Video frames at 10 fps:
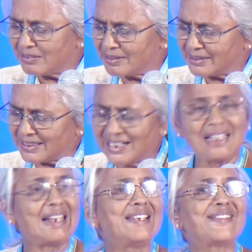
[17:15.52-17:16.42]

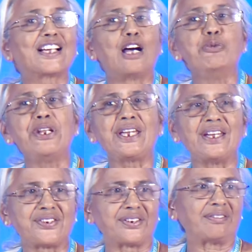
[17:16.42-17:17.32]
Thirdly is the
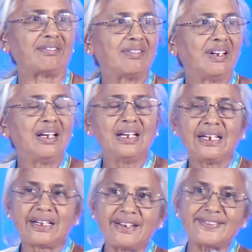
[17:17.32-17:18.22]
communication.
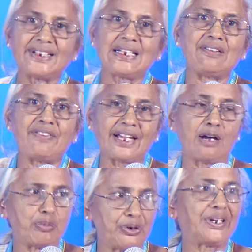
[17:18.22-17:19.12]
Recently, we
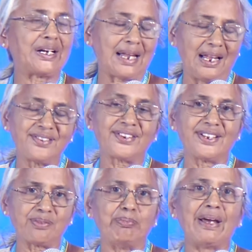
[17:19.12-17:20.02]
computed
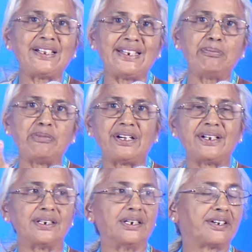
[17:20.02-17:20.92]
answers. My team did
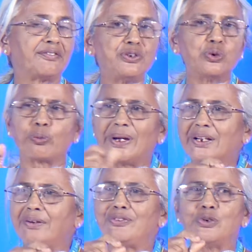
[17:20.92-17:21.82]
a review, quick
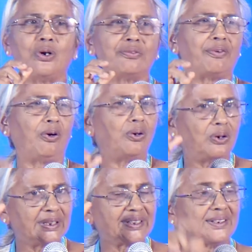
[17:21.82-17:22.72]
review of
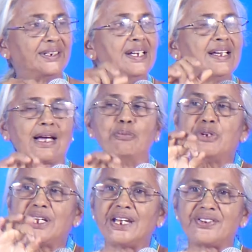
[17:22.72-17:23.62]
all the
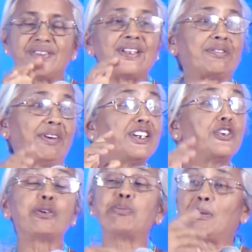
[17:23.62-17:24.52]
communication that went to
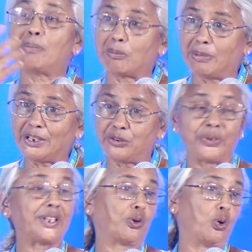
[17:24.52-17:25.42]
the public during
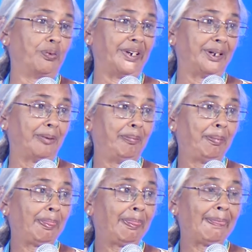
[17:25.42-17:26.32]
the COVID.
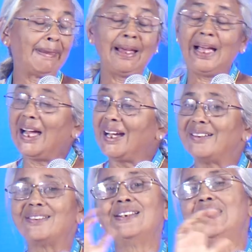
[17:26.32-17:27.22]

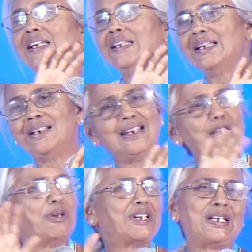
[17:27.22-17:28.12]
And let
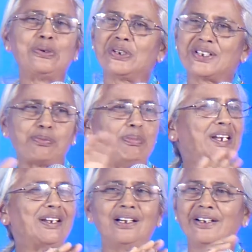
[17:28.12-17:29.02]
me tell you, it has
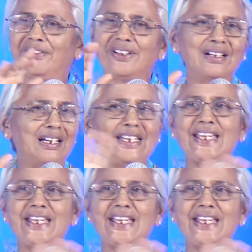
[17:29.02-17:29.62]
been a really